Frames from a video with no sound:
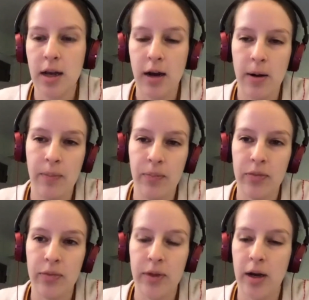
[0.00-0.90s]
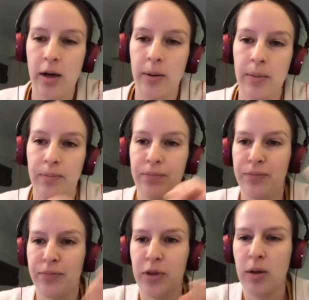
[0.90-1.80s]

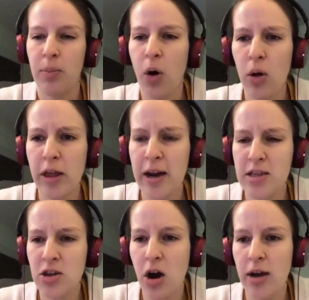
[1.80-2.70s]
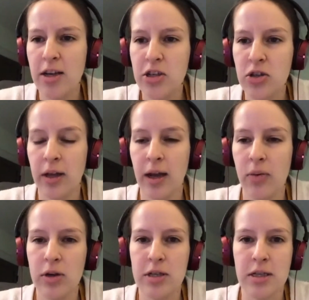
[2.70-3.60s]
poll that I saw yesterday
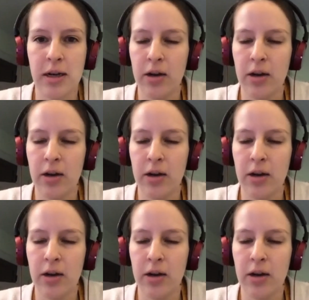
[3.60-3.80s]
was in,